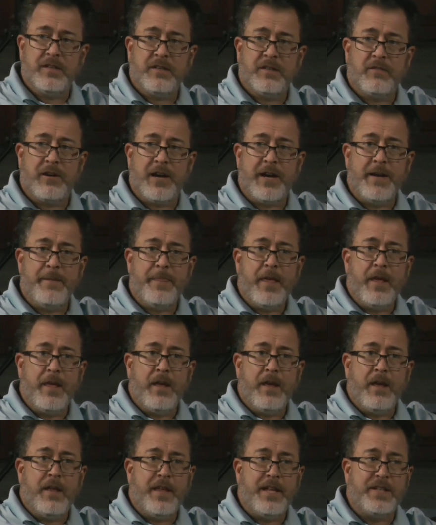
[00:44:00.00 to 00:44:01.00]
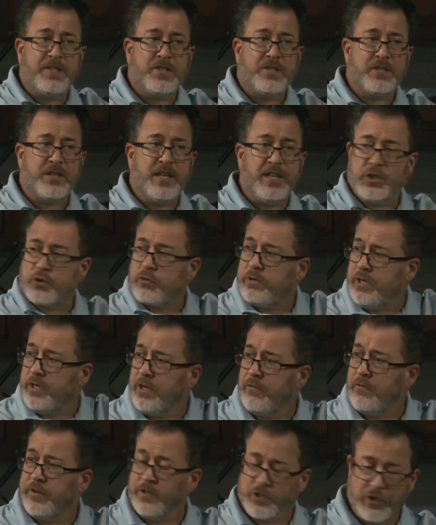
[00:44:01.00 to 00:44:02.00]
right? That's Israel
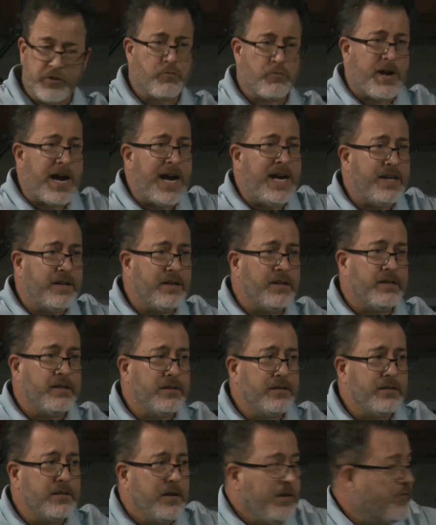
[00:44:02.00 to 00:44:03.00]
over there. To the right of